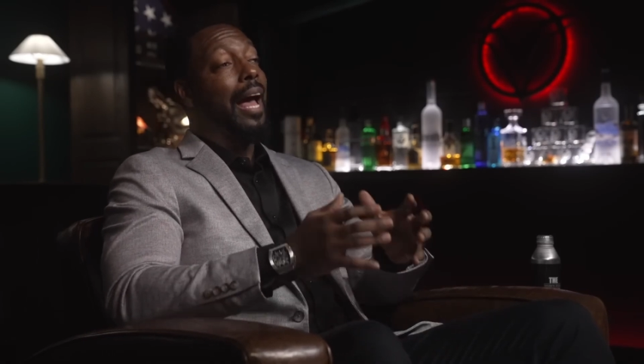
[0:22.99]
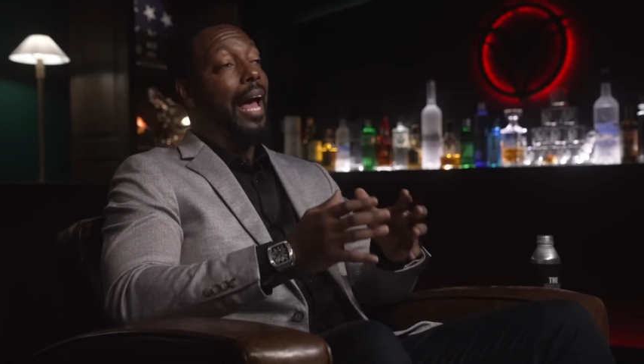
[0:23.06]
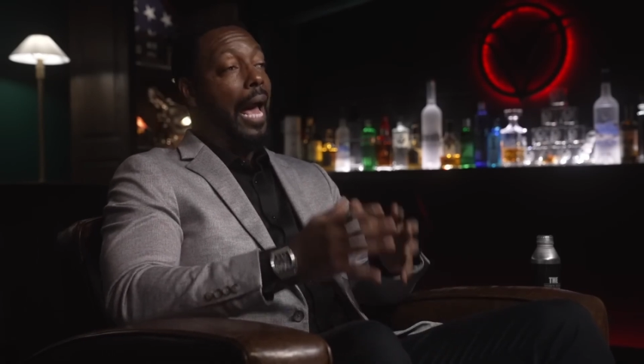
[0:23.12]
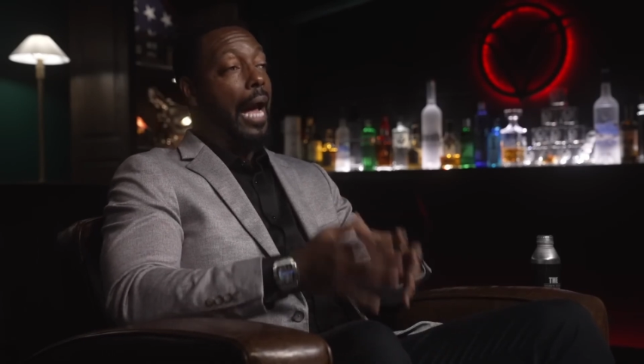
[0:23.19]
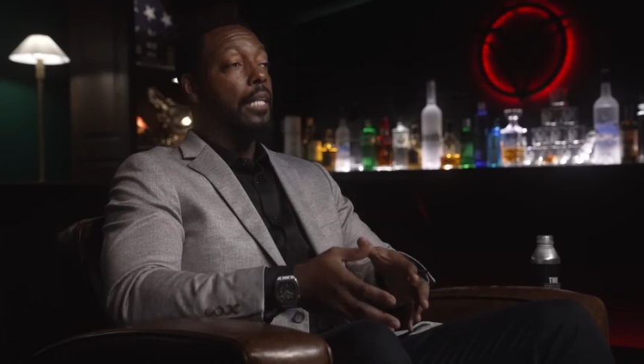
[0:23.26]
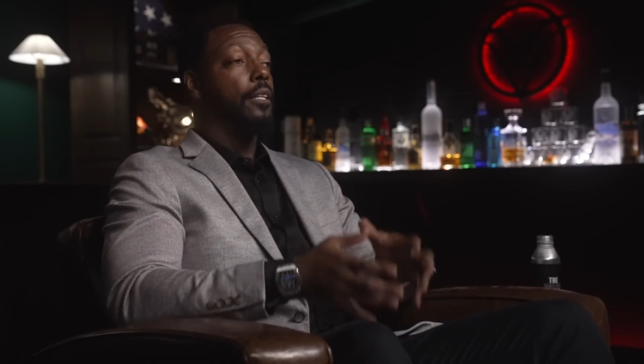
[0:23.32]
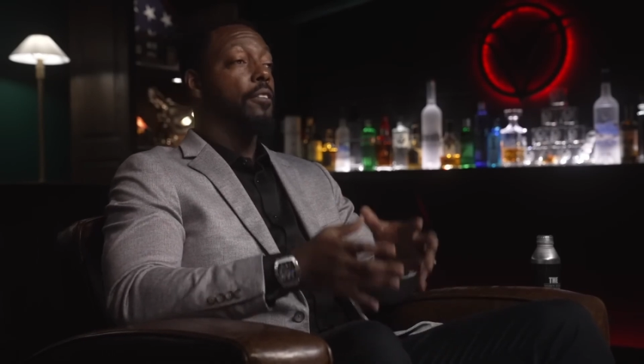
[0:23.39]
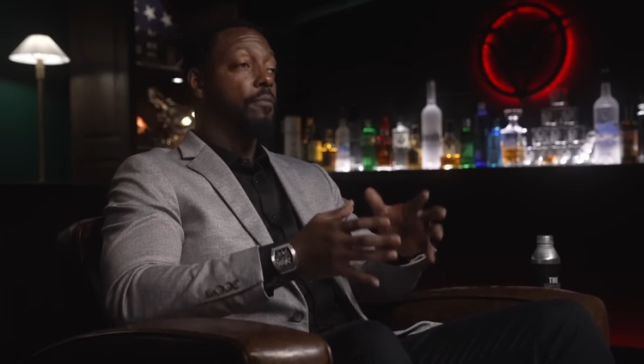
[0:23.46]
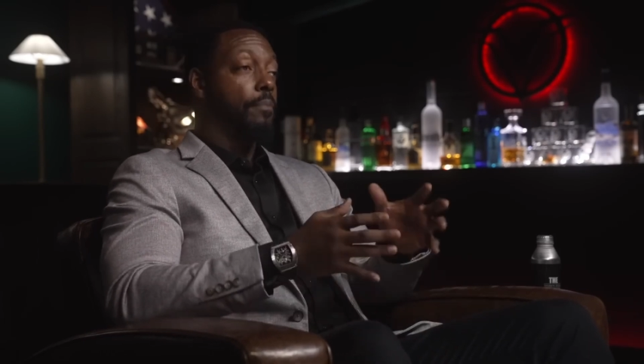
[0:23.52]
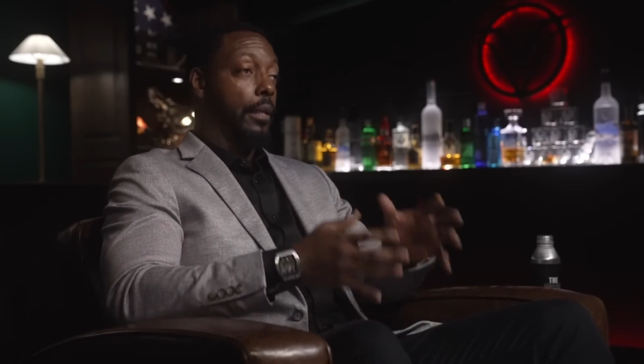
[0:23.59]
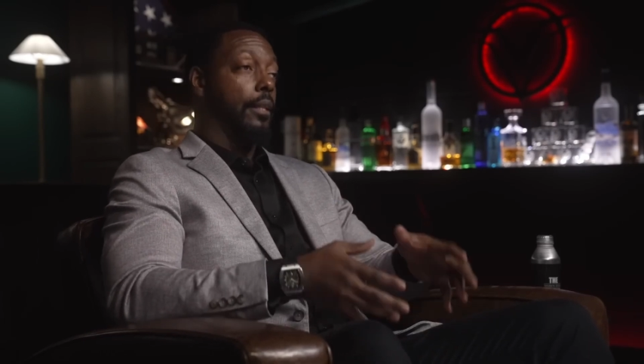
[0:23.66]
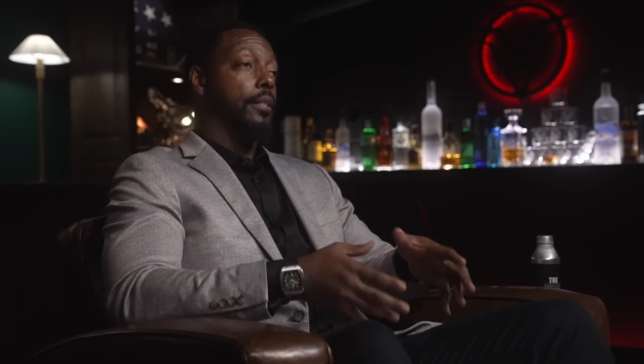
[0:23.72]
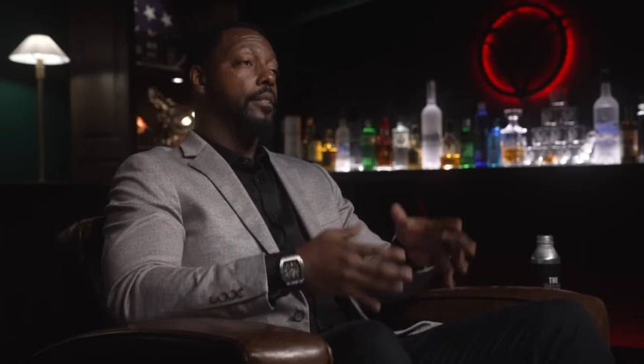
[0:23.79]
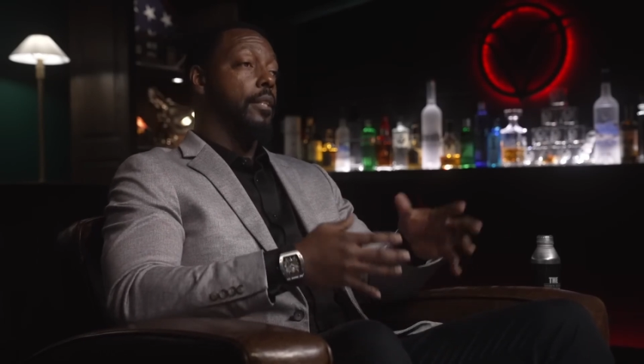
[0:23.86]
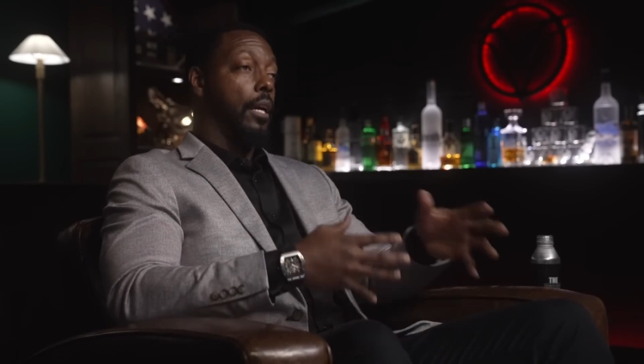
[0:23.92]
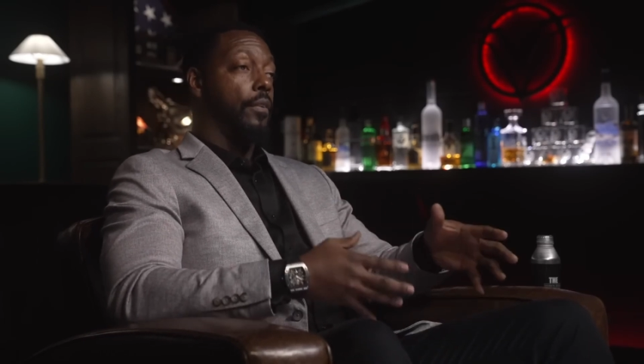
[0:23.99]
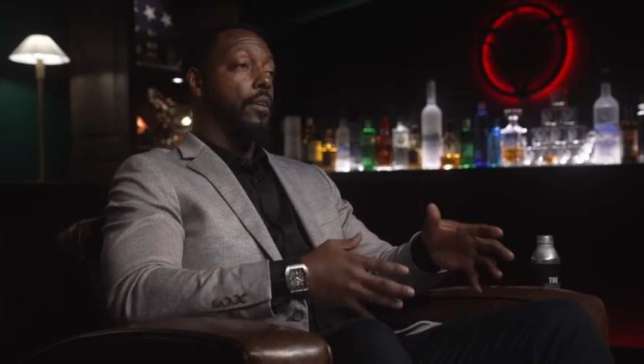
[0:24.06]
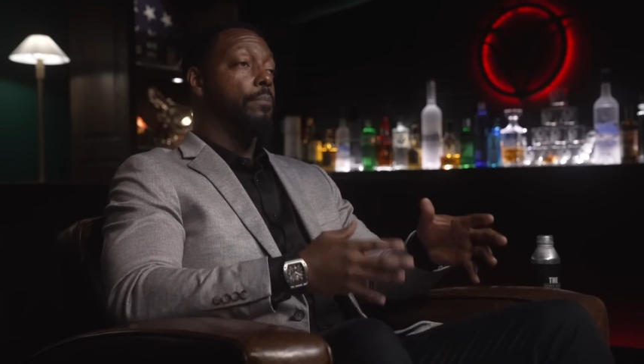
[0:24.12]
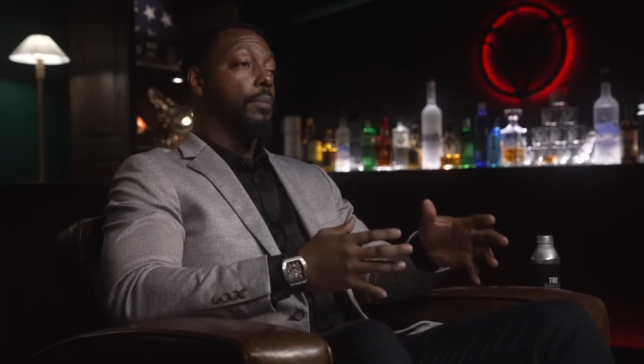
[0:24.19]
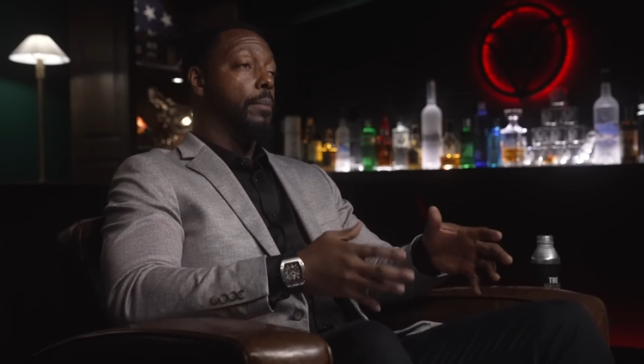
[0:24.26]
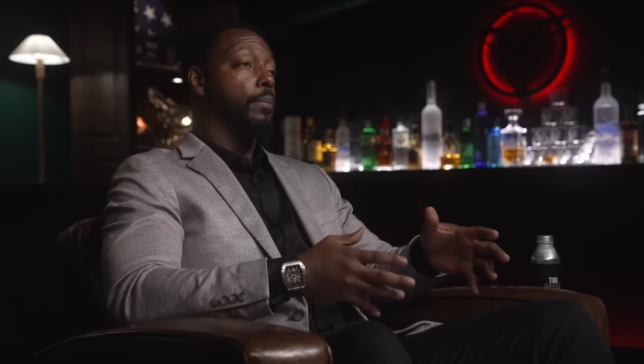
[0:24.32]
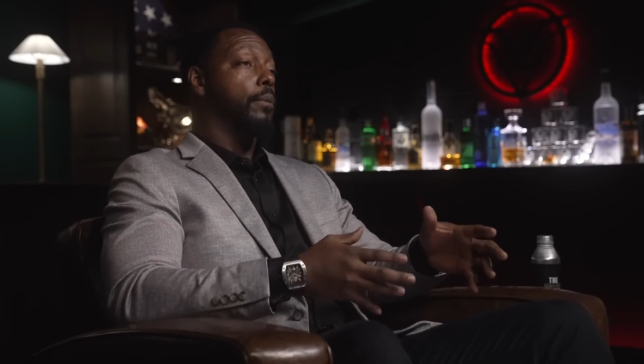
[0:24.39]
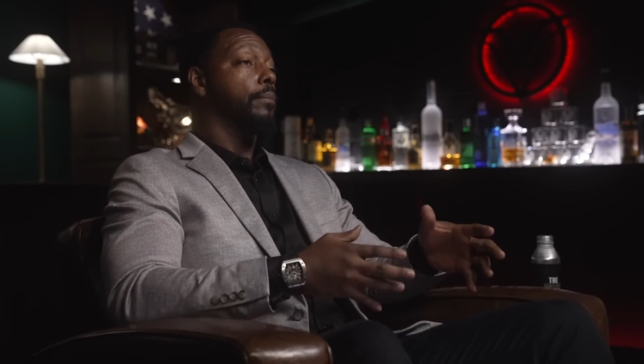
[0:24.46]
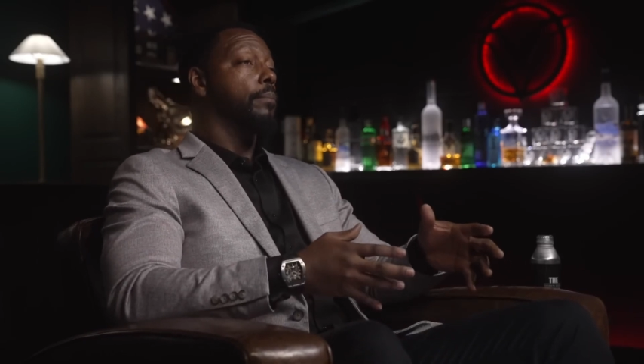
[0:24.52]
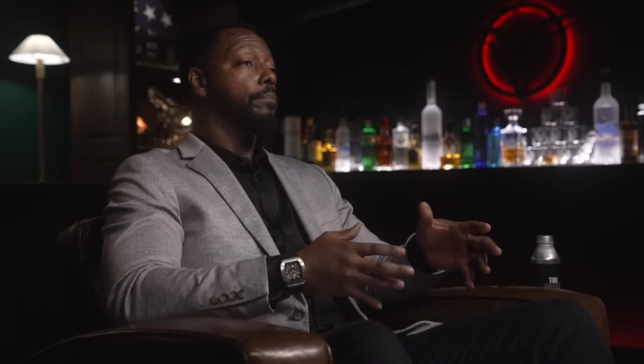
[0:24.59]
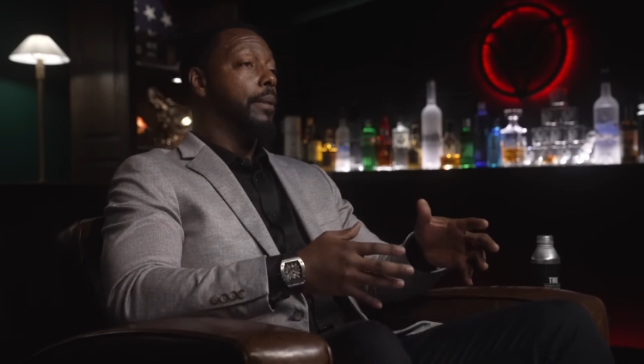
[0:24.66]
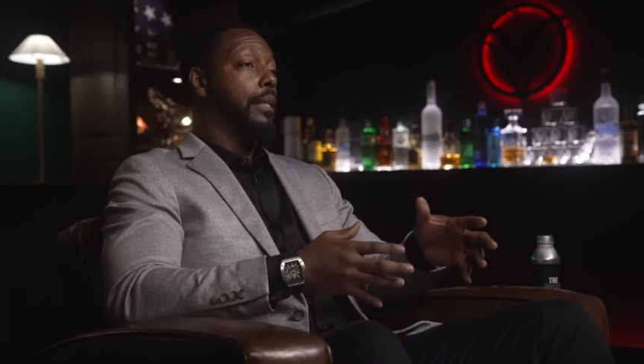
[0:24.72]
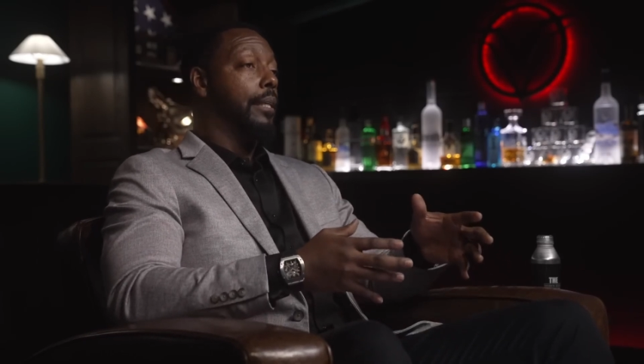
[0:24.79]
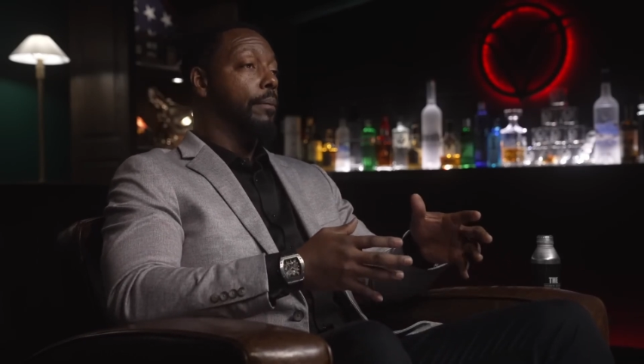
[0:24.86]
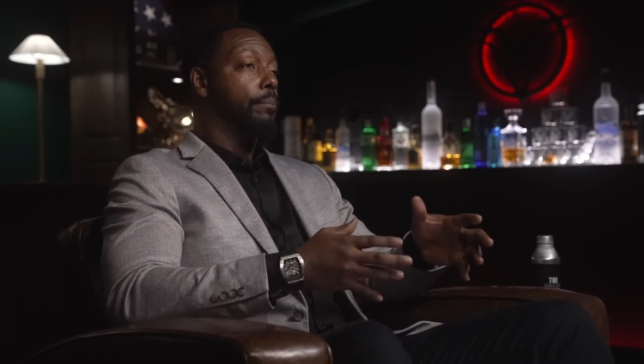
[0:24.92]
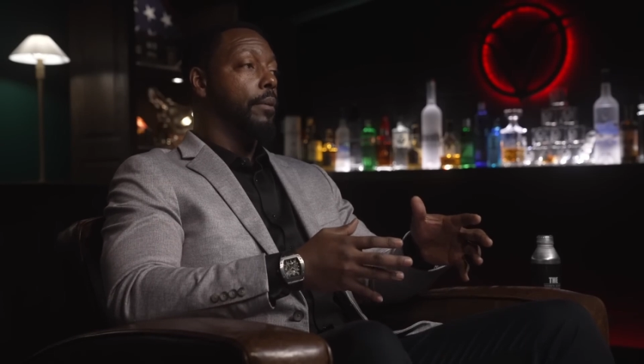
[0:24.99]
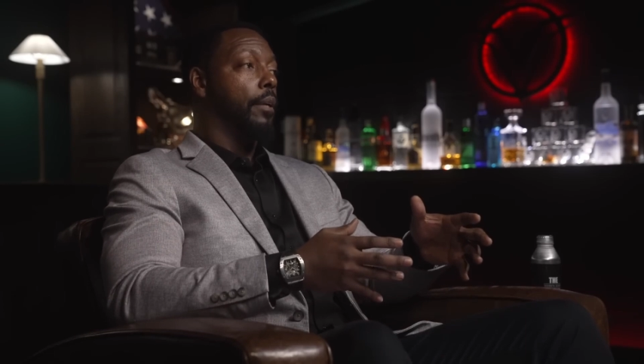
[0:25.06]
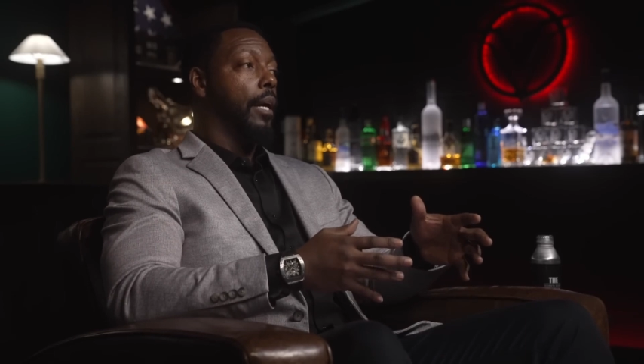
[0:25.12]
active military people be